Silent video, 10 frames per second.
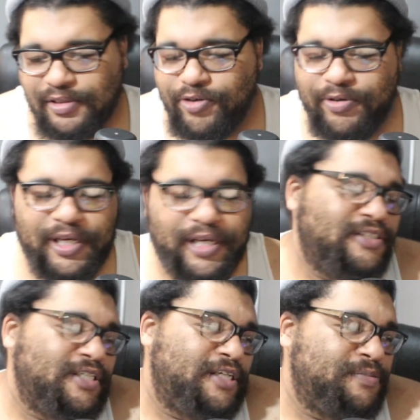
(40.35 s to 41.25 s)
You can't
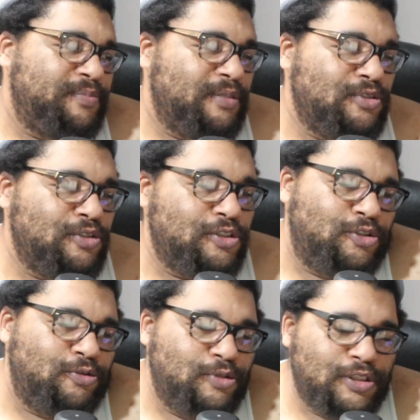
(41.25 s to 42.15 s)
touch me, I'm just
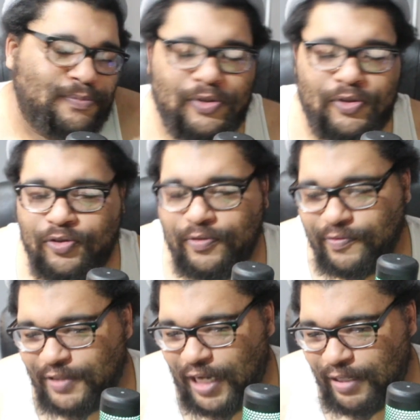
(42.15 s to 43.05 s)
too
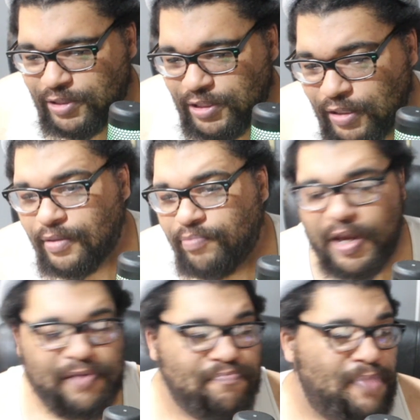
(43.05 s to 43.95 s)
smooth type shit.
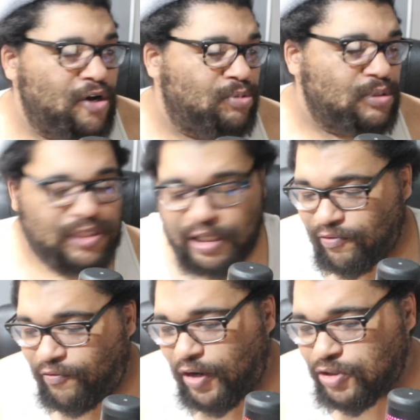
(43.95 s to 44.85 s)
Big Bill was getting
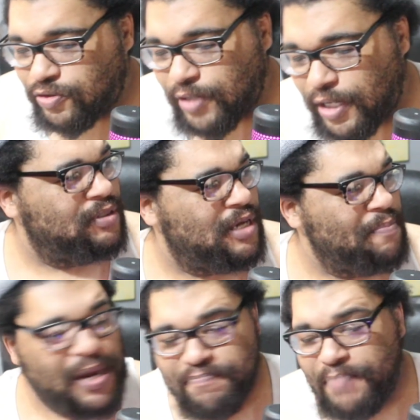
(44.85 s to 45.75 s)
frustrated.
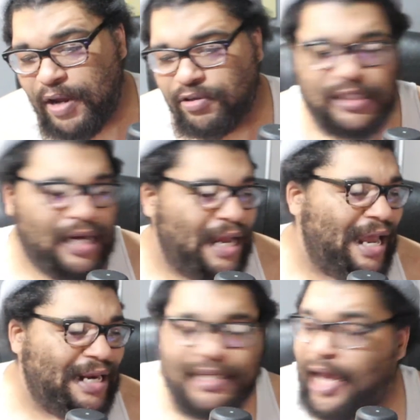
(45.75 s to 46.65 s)
Big Bill said, I
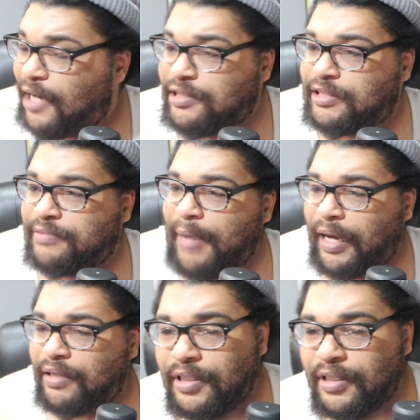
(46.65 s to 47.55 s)
gotta catch this
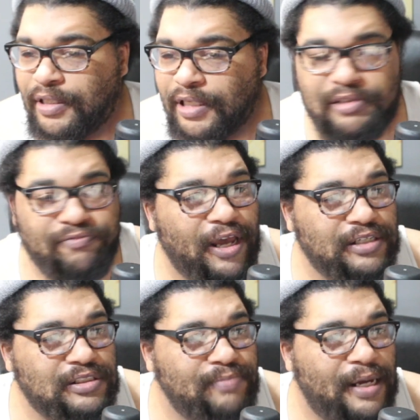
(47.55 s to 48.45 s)
man. He's the
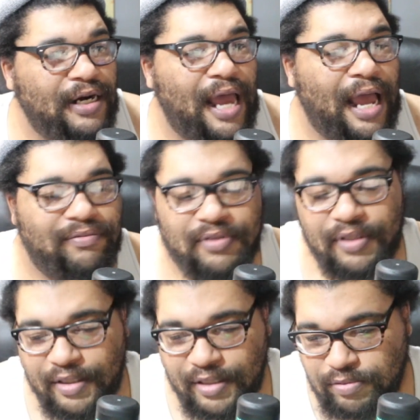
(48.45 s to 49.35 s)
fastest man alive.
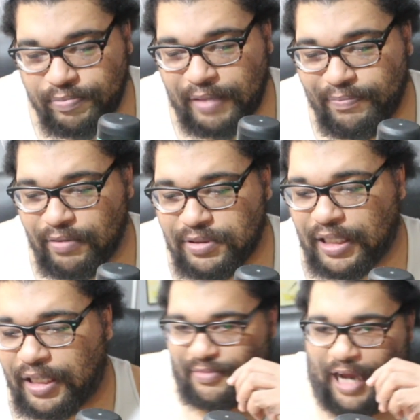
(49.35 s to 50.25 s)
That's what Big Bill said.